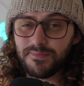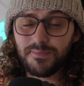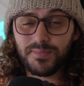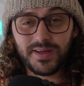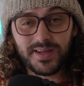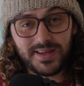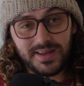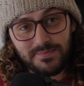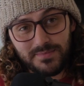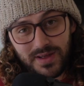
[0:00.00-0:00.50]

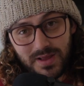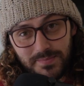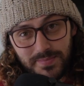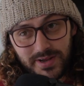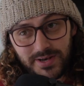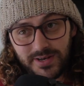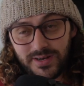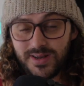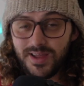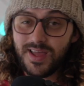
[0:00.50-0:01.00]
but in my
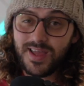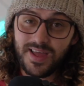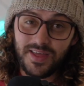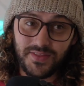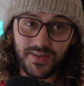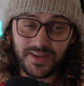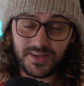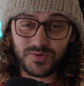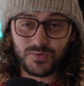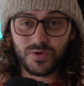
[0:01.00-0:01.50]
opinion, I
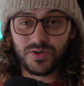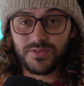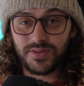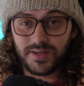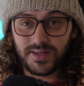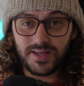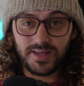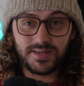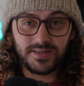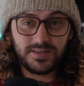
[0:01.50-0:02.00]
think it's worth
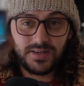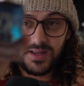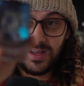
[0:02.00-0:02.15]
it, guys.